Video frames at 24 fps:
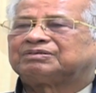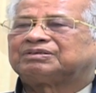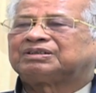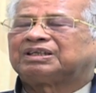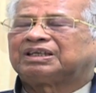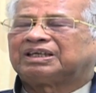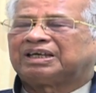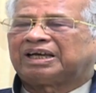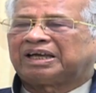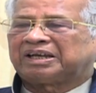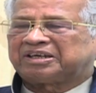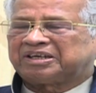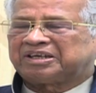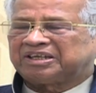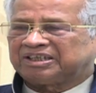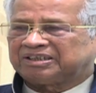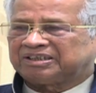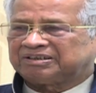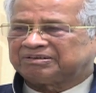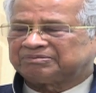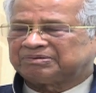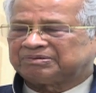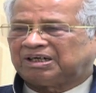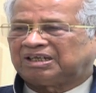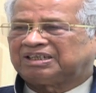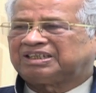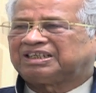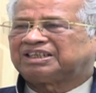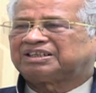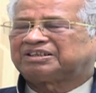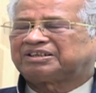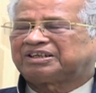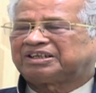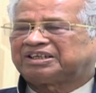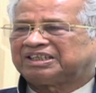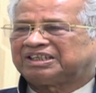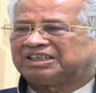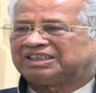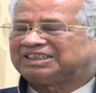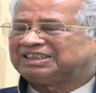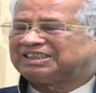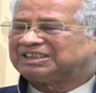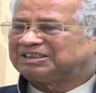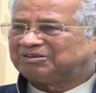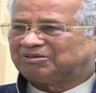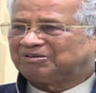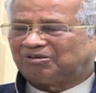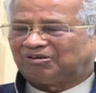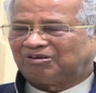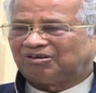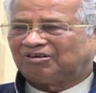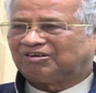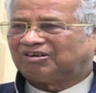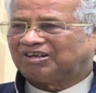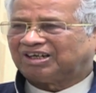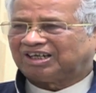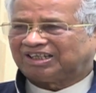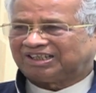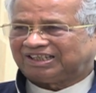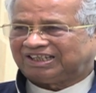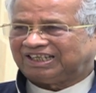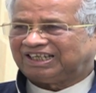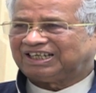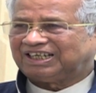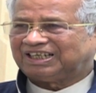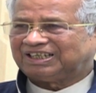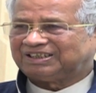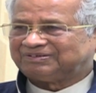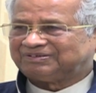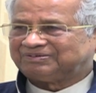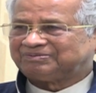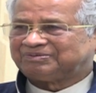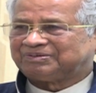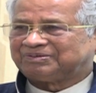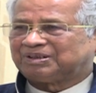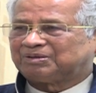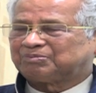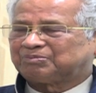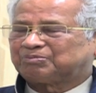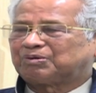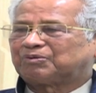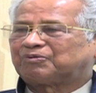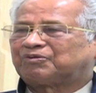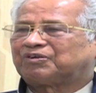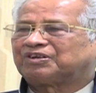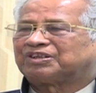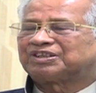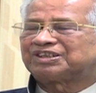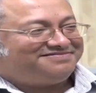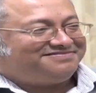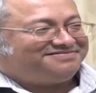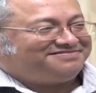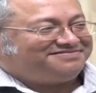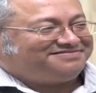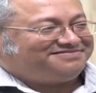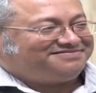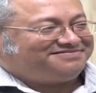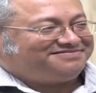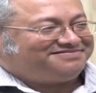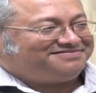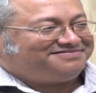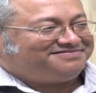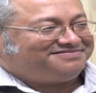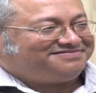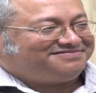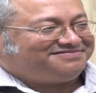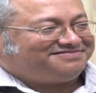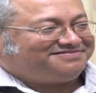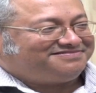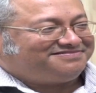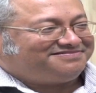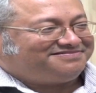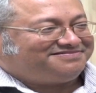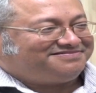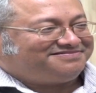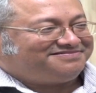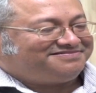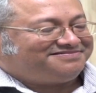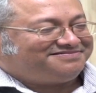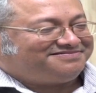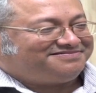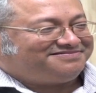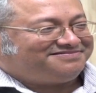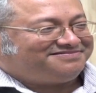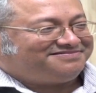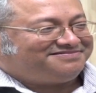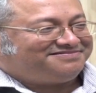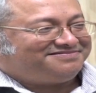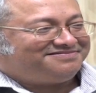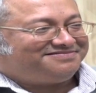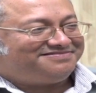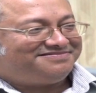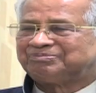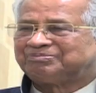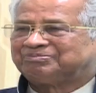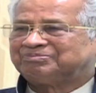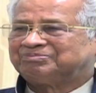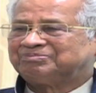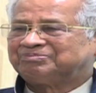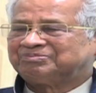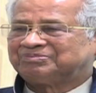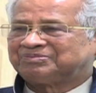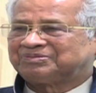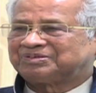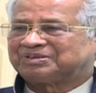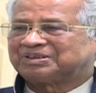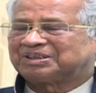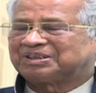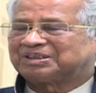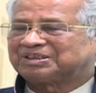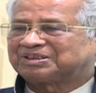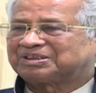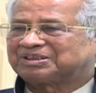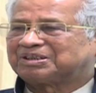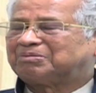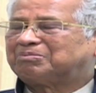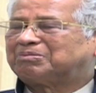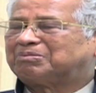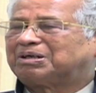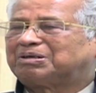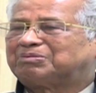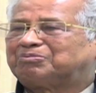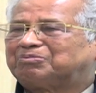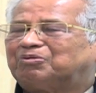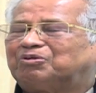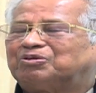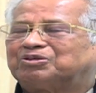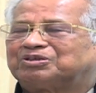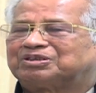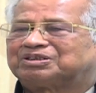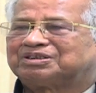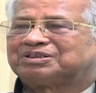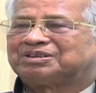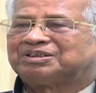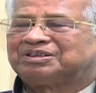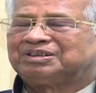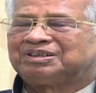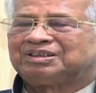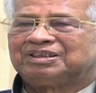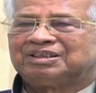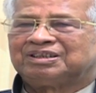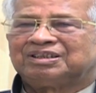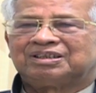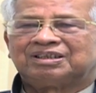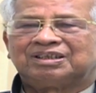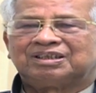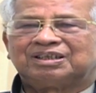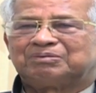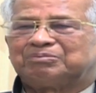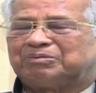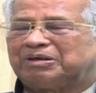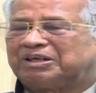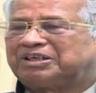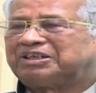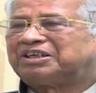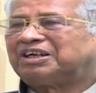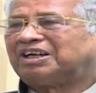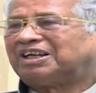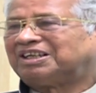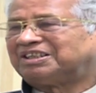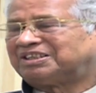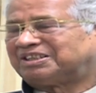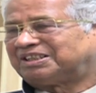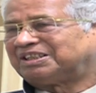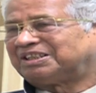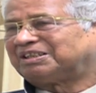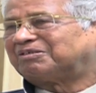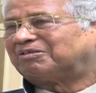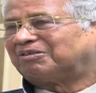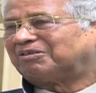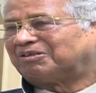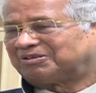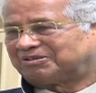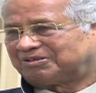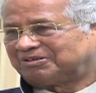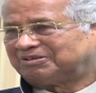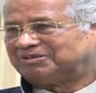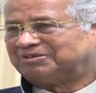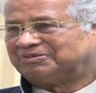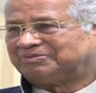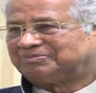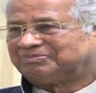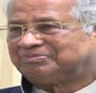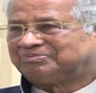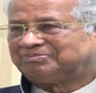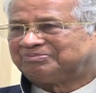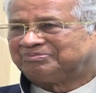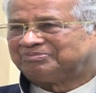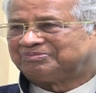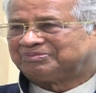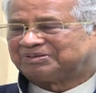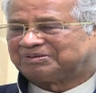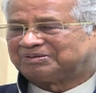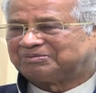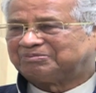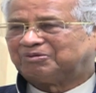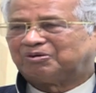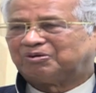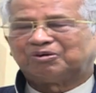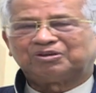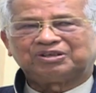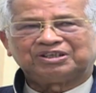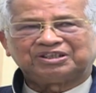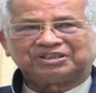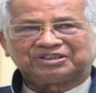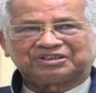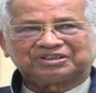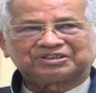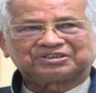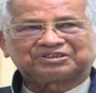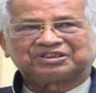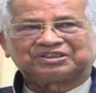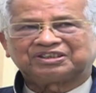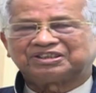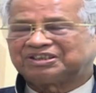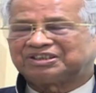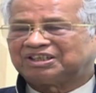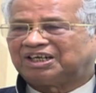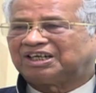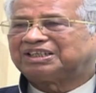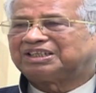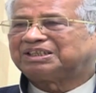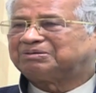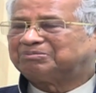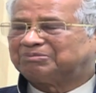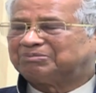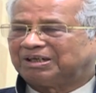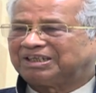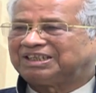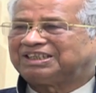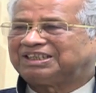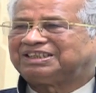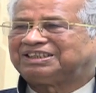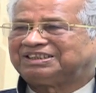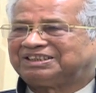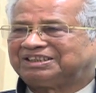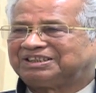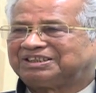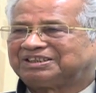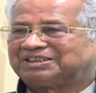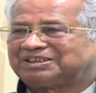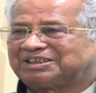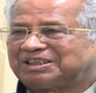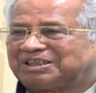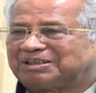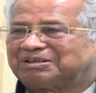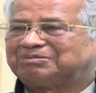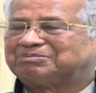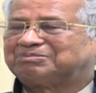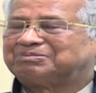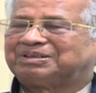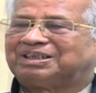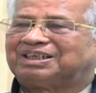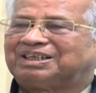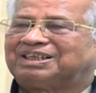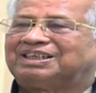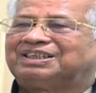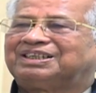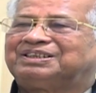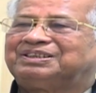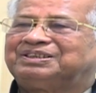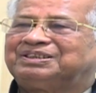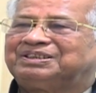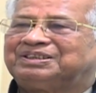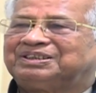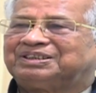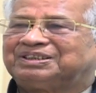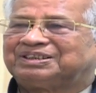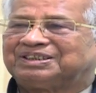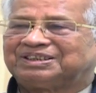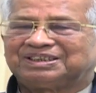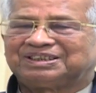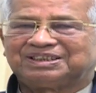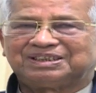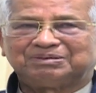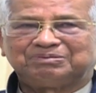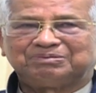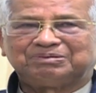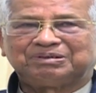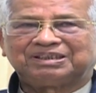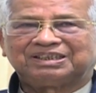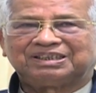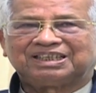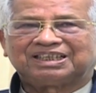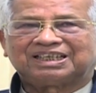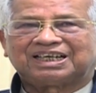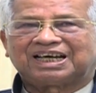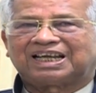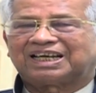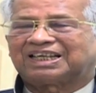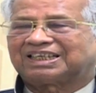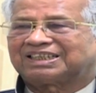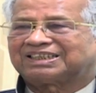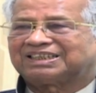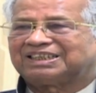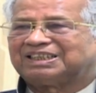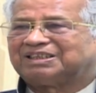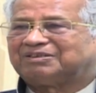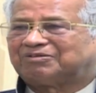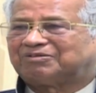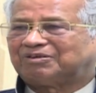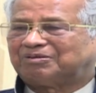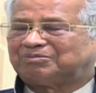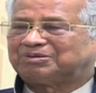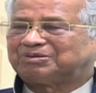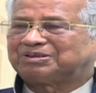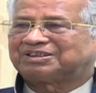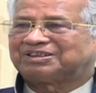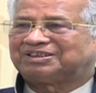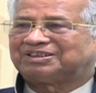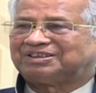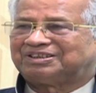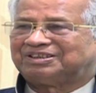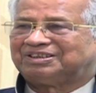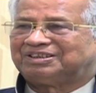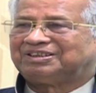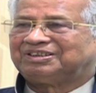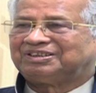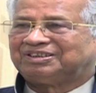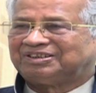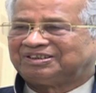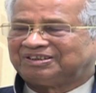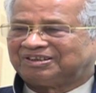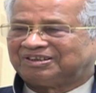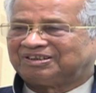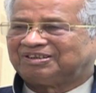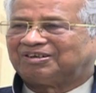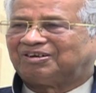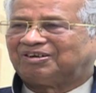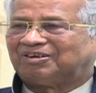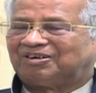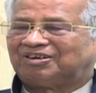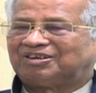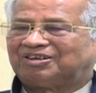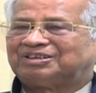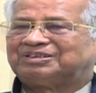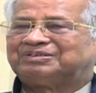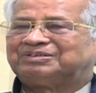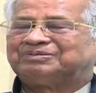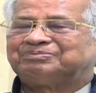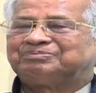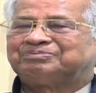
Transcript: The ethic, earlier ethic is no longer there. Professionalism is no longer there. Some are most materialistic also. More interest is earning money instead of giving the correct information or